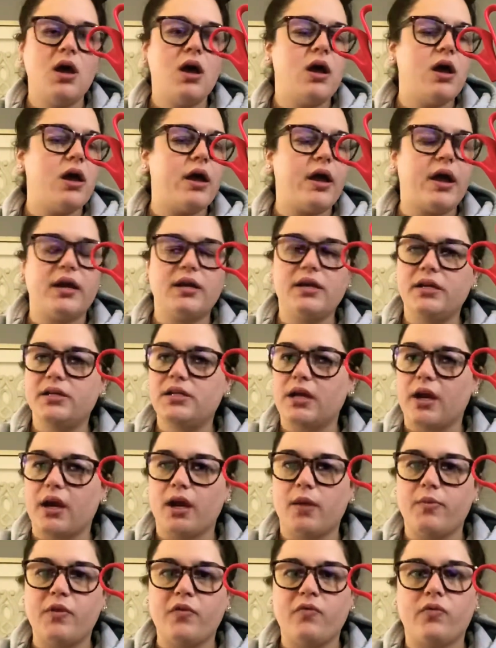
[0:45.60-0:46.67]

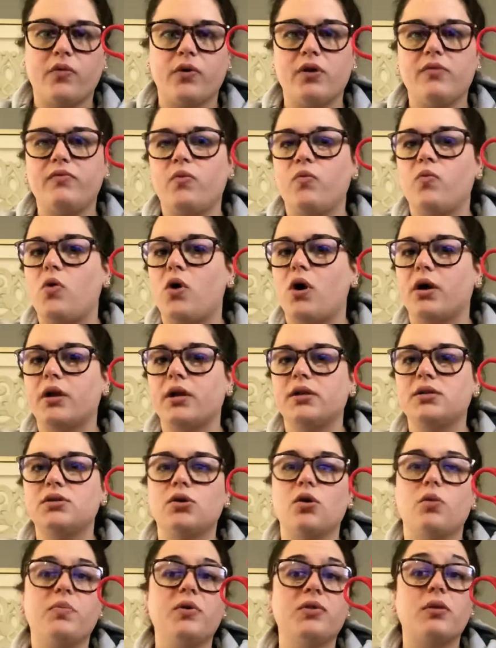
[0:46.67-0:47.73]
Anytime, if we're even walking to
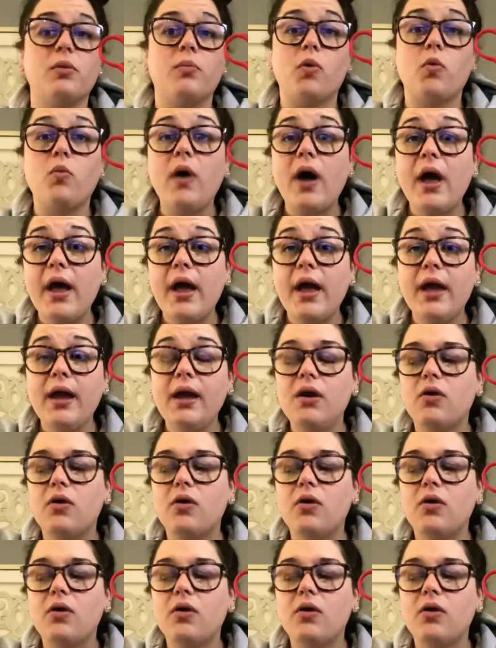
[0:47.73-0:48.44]
go put them away,